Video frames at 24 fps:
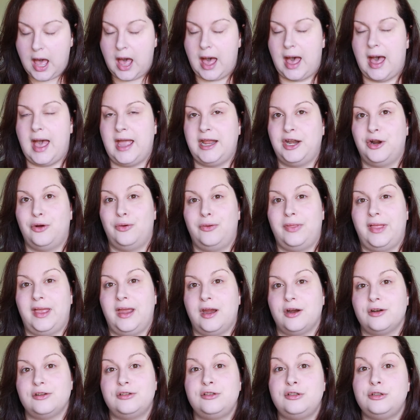I know they
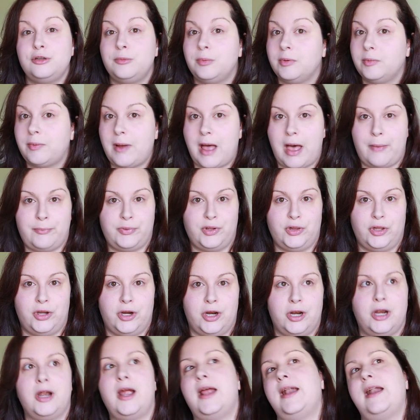are super
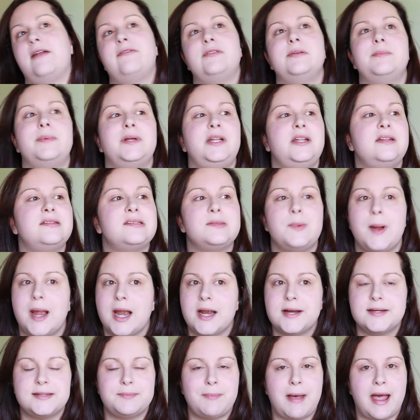popular and everybody
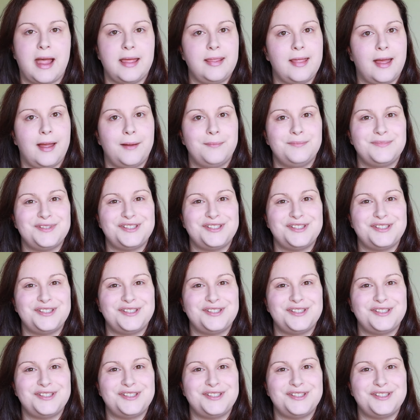swears by them,